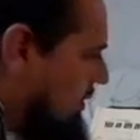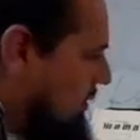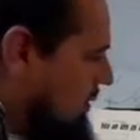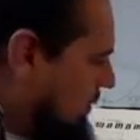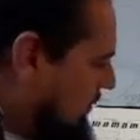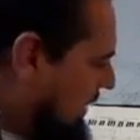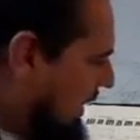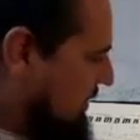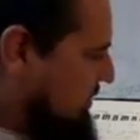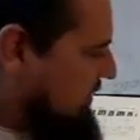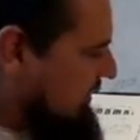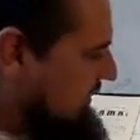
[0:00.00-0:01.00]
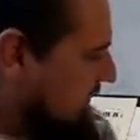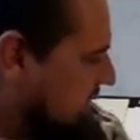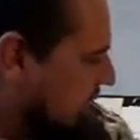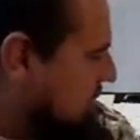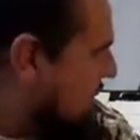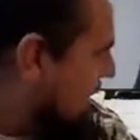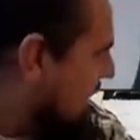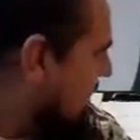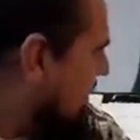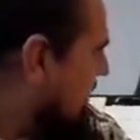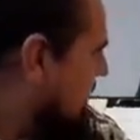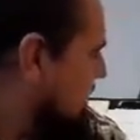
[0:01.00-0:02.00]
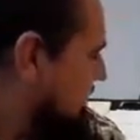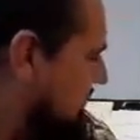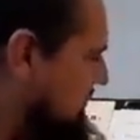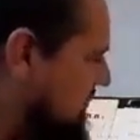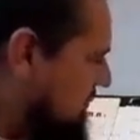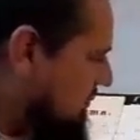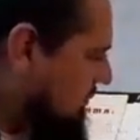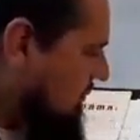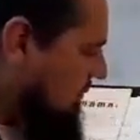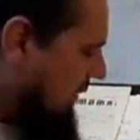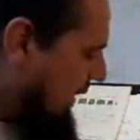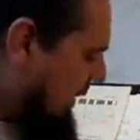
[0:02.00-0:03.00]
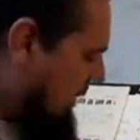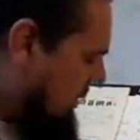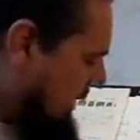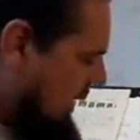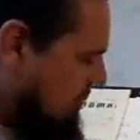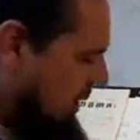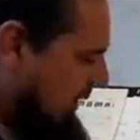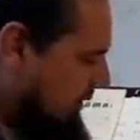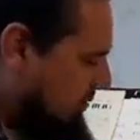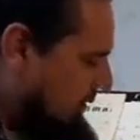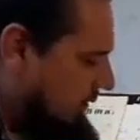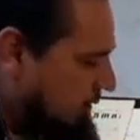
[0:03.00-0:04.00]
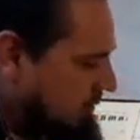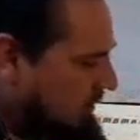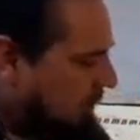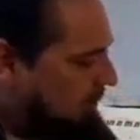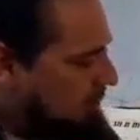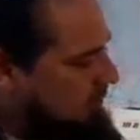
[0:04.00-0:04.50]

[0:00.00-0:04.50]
We got G, E minor, right? A minor, and D7.